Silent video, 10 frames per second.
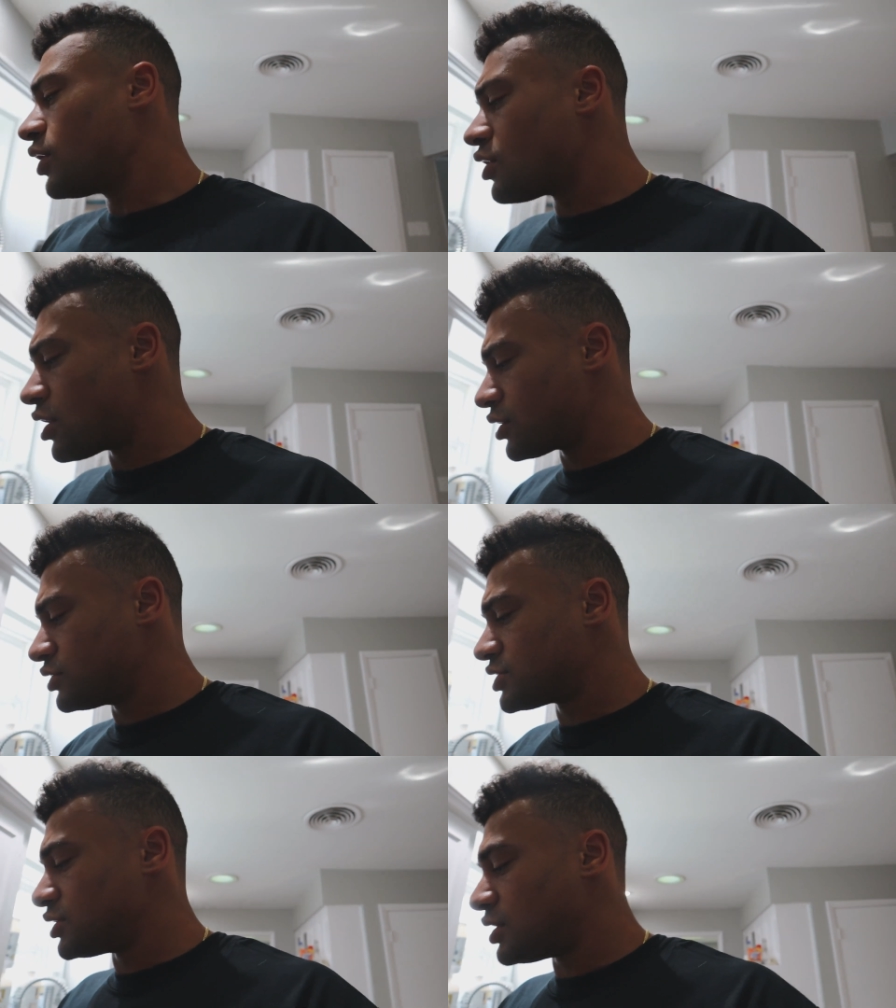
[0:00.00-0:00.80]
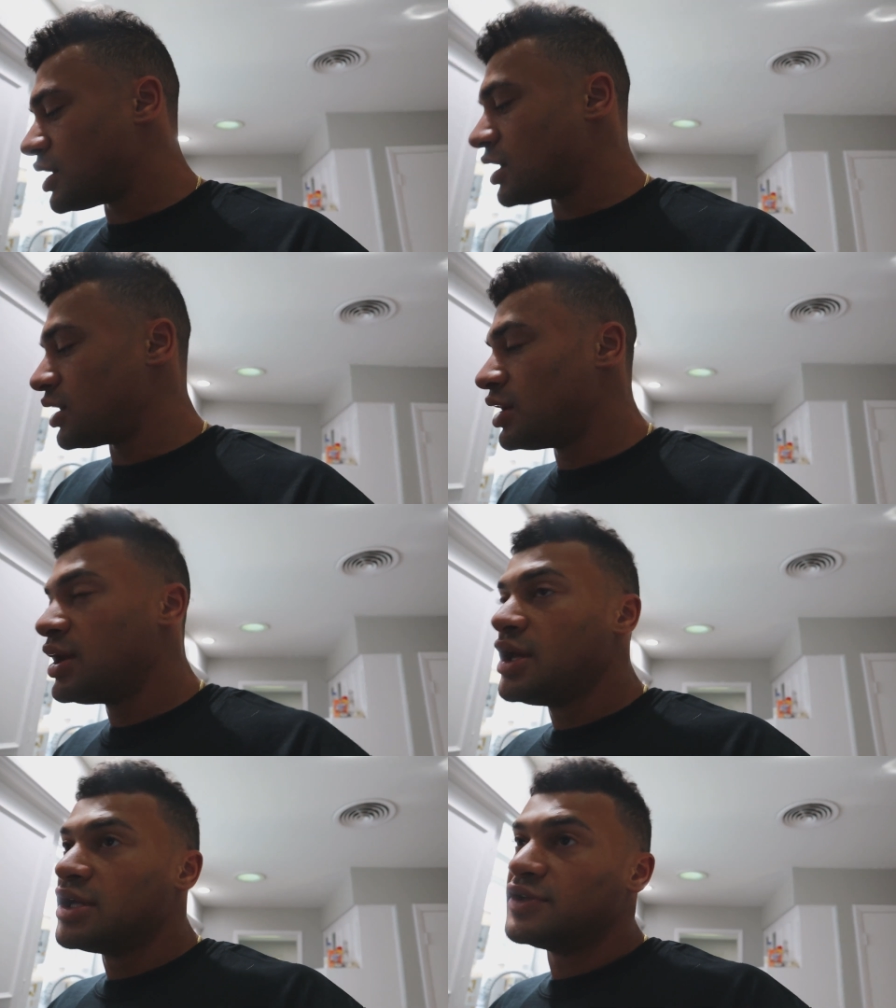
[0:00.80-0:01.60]
cardio still high.
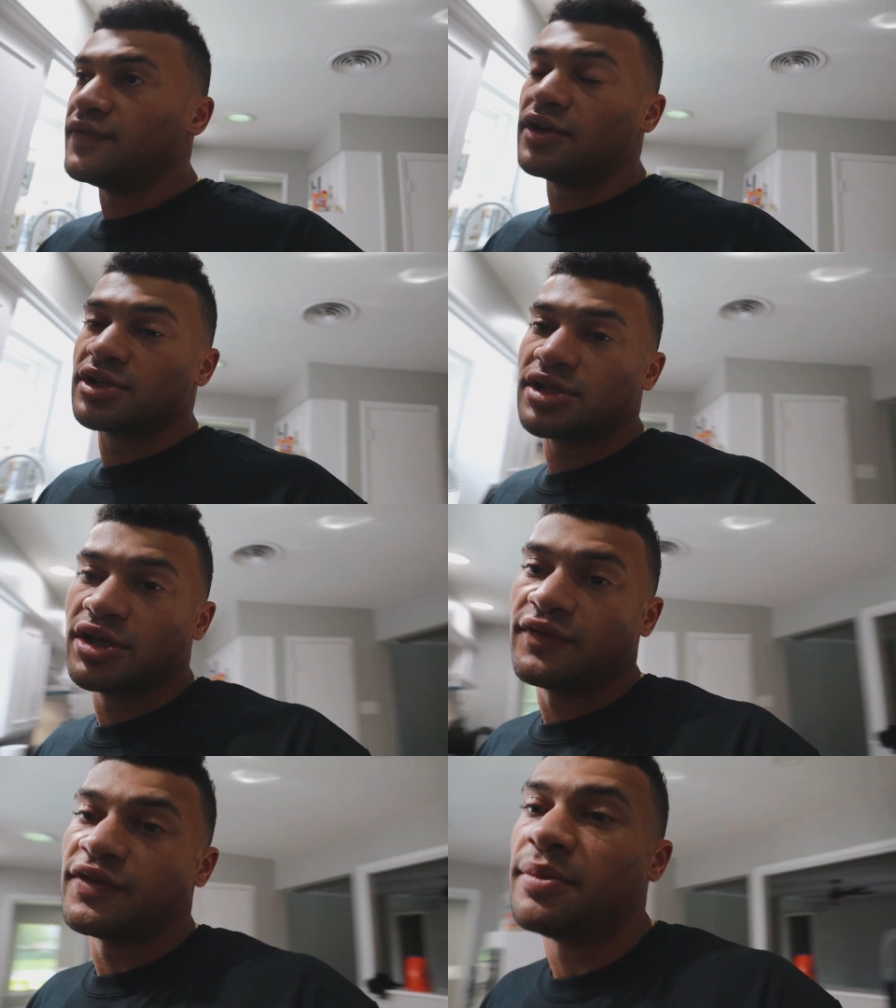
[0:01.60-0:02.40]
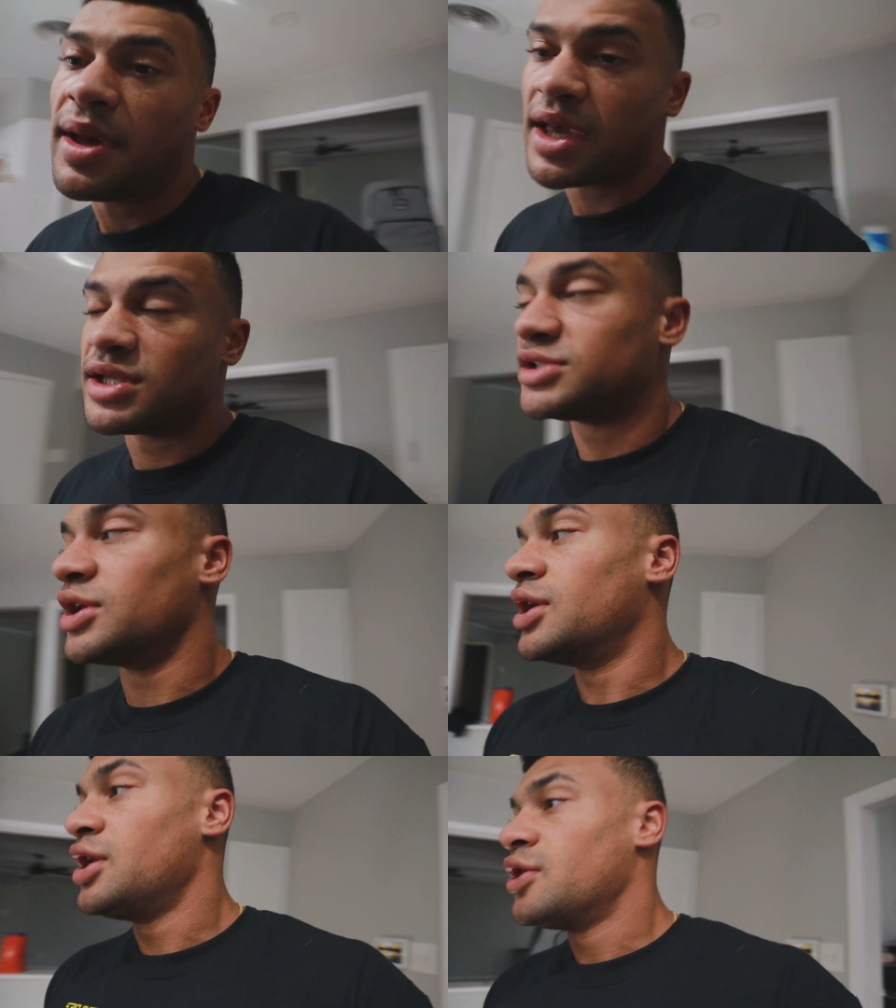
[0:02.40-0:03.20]
He's very excited for the package
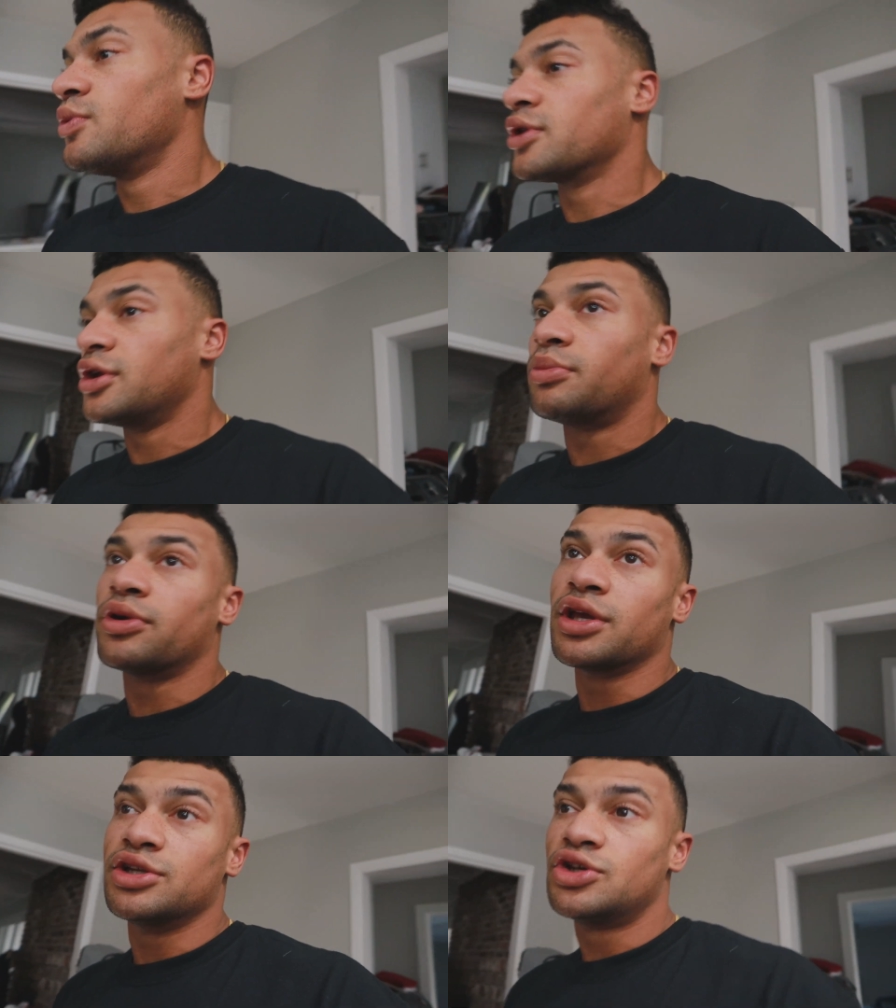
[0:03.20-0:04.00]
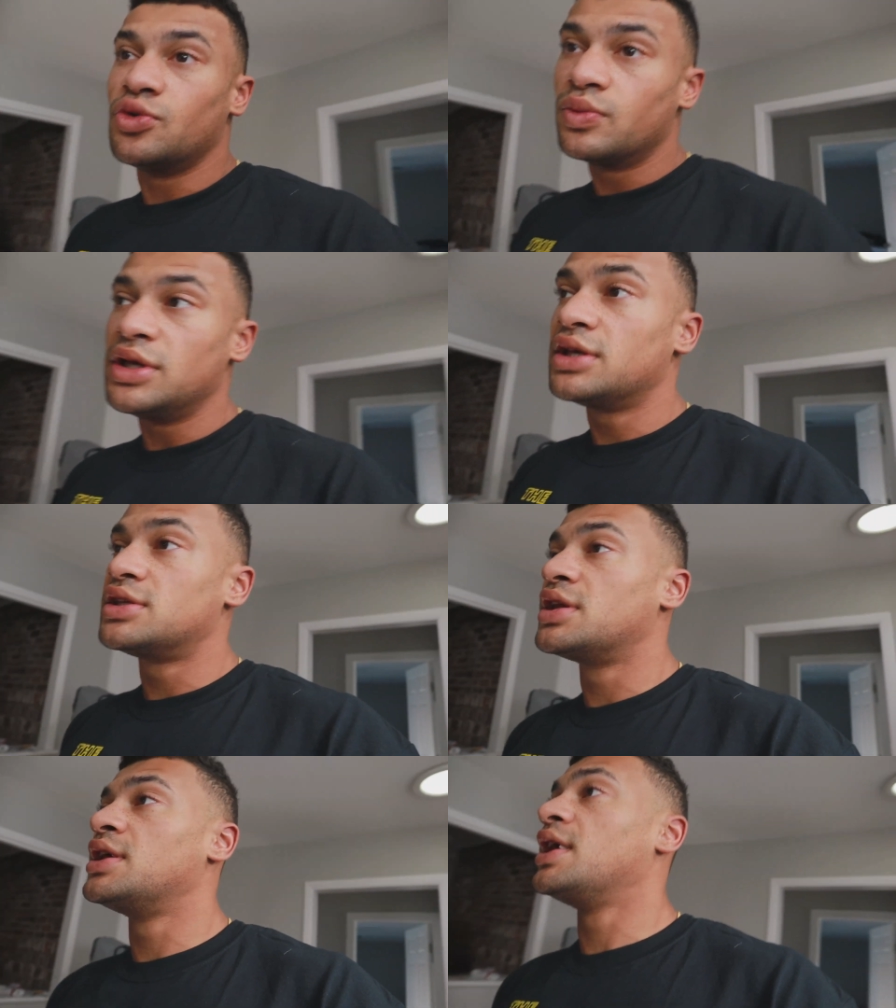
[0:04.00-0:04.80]
that we're going to bring in 2
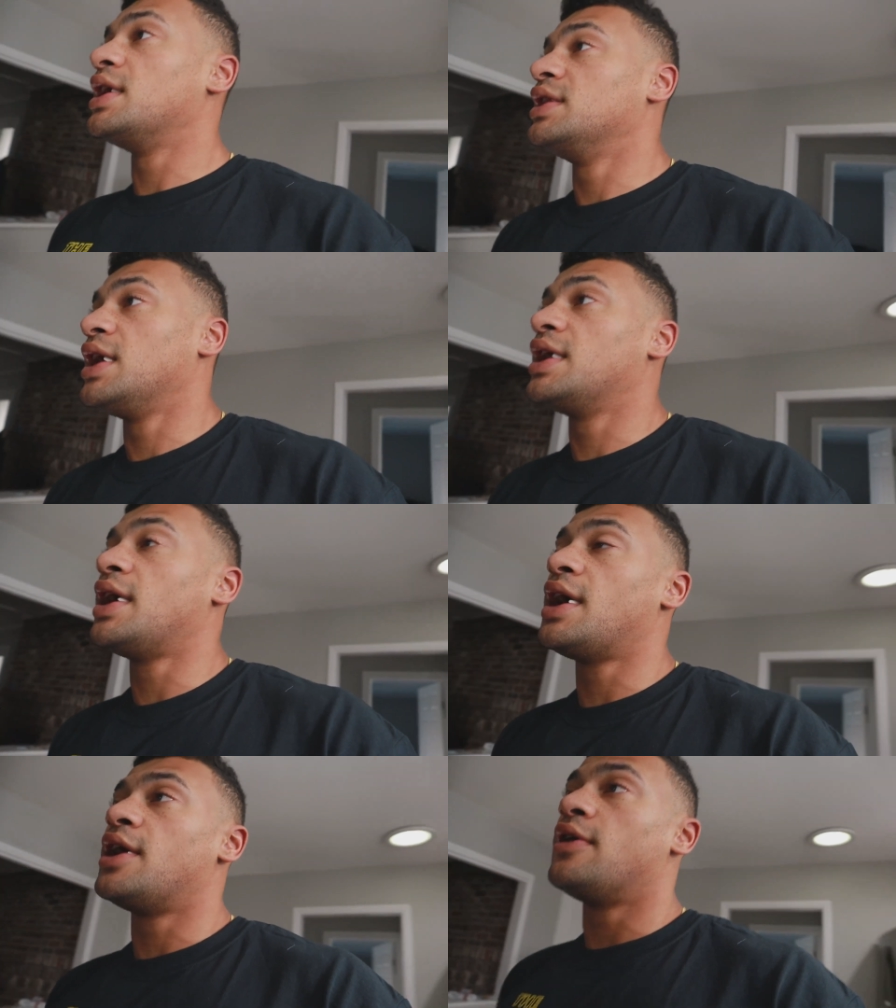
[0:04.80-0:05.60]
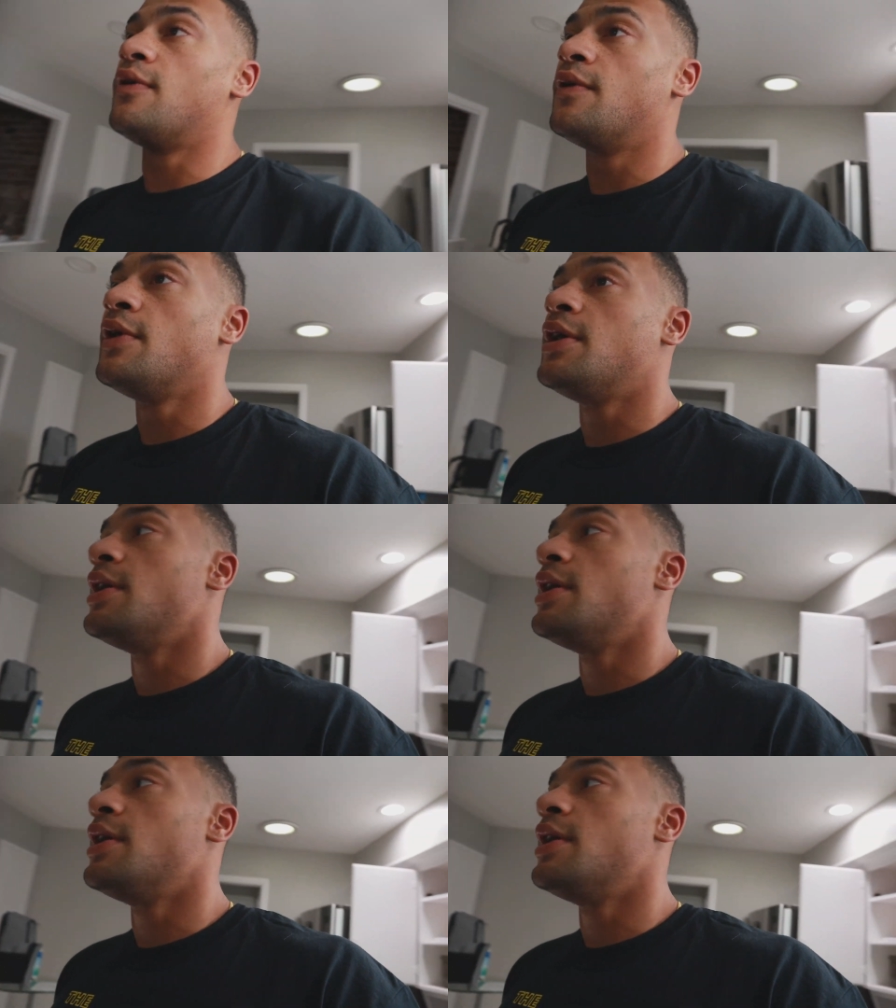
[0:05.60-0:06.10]
weeks, and then how,